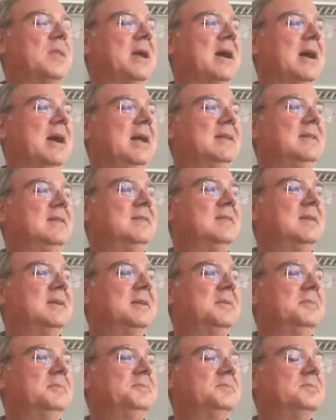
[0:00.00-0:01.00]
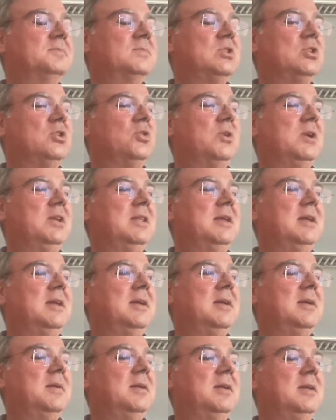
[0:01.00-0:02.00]
And so in
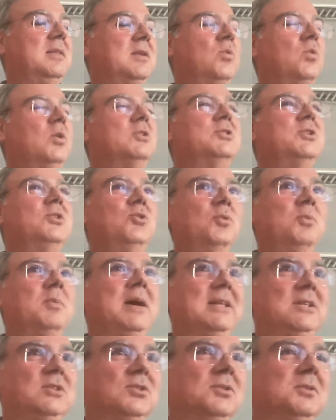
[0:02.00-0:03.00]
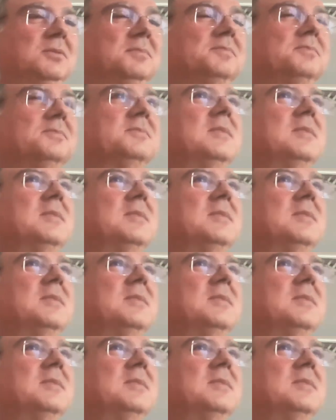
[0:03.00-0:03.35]
the Waterloo battle,